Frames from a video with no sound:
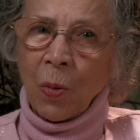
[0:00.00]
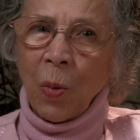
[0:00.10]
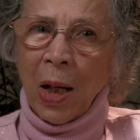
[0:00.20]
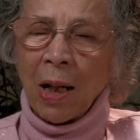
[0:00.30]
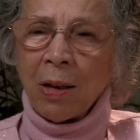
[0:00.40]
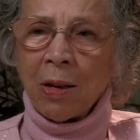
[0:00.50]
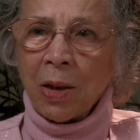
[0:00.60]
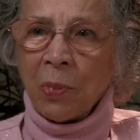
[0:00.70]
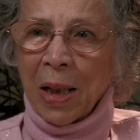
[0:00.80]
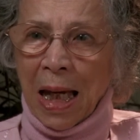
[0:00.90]
where
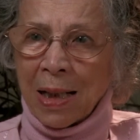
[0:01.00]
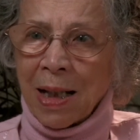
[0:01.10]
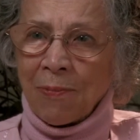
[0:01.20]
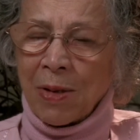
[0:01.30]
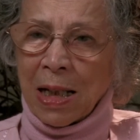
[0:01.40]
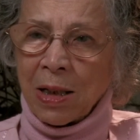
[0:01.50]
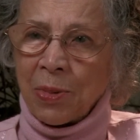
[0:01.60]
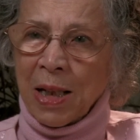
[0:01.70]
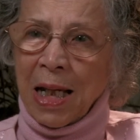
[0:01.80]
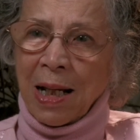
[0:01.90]
could we get something
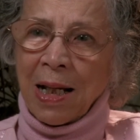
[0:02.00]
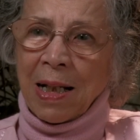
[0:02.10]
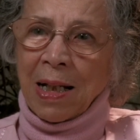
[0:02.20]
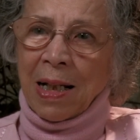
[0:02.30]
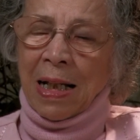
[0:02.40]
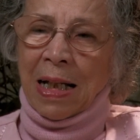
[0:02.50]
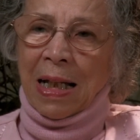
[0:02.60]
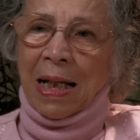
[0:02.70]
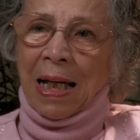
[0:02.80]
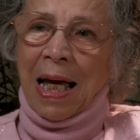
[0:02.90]
to eat?
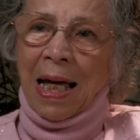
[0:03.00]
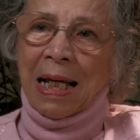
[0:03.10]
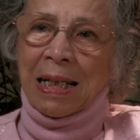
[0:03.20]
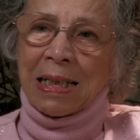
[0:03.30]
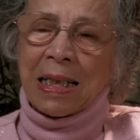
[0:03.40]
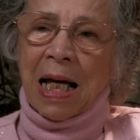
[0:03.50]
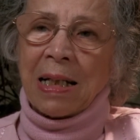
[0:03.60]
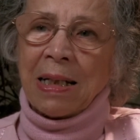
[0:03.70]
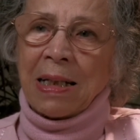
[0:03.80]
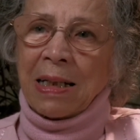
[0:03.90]
And he
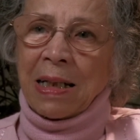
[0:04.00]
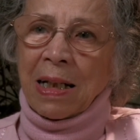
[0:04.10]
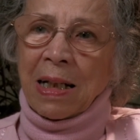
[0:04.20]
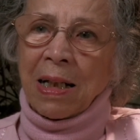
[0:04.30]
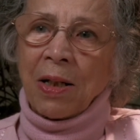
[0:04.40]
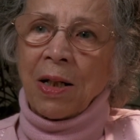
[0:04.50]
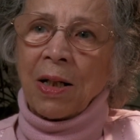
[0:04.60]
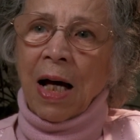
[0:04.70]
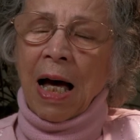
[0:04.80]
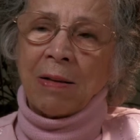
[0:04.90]
said,
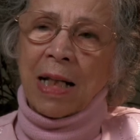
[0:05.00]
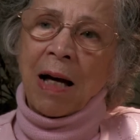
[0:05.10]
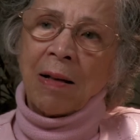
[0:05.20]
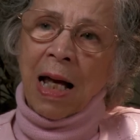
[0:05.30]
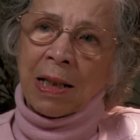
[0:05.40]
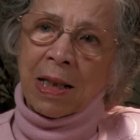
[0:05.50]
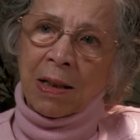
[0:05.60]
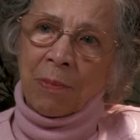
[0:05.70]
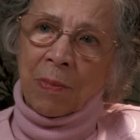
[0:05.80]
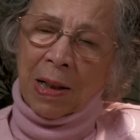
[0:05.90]
down at
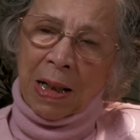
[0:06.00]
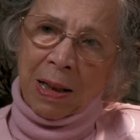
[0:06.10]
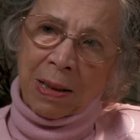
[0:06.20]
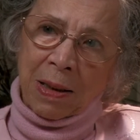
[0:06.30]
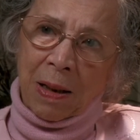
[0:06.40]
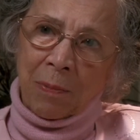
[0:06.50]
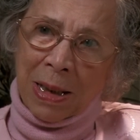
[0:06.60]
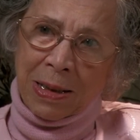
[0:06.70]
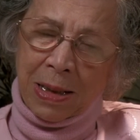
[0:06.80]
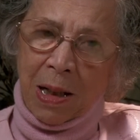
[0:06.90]
the
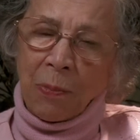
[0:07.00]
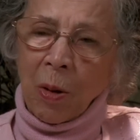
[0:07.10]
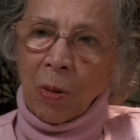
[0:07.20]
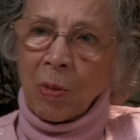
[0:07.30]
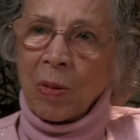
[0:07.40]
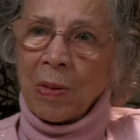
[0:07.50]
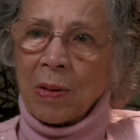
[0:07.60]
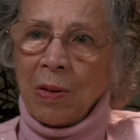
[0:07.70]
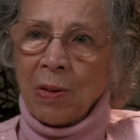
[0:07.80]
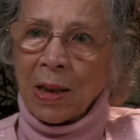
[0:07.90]
bus depot,
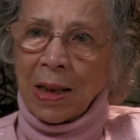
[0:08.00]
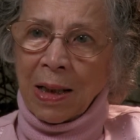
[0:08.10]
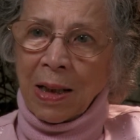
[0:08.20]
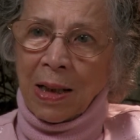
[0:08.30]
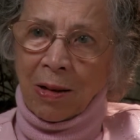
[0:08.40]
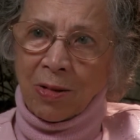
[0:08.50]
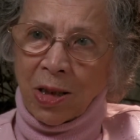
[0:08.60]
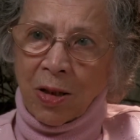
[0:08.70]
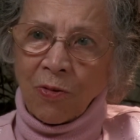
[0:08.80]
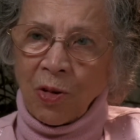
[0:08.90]
they'll
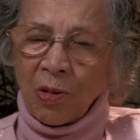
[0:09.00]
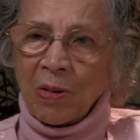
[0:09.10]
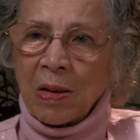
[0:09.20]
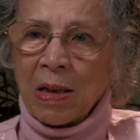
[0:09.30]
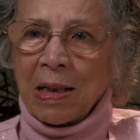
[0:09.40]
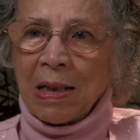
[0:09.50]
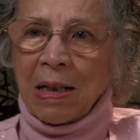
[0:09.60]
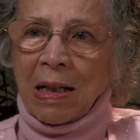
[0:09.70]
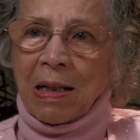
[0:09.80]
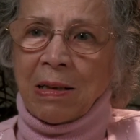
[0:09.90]
serve you.
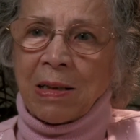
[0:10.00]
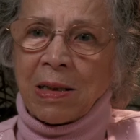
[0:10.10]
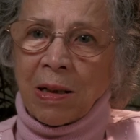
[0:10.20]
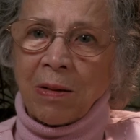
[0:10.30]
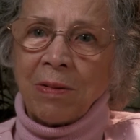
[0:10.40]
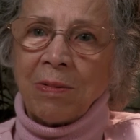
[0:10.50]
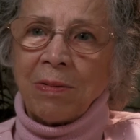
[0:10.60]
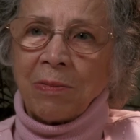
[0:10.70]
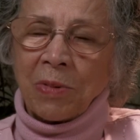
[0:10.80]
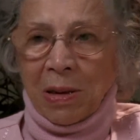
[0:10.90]
So
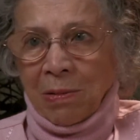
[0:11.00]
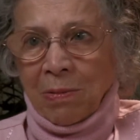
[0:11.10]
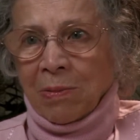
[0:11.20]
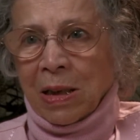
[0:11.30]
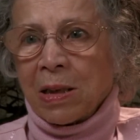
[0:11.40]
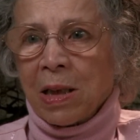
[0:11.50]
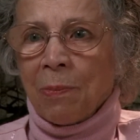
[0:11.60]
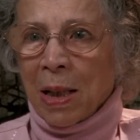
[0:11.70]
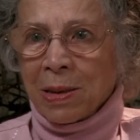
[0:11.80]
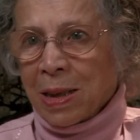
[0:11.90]
we went to the
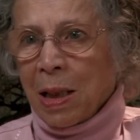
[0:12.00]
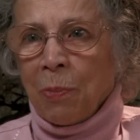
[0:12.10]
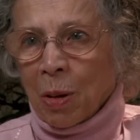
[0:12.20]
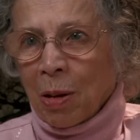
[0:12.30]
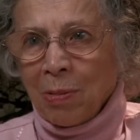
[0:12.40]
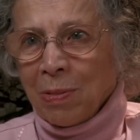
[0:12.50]
bus depot.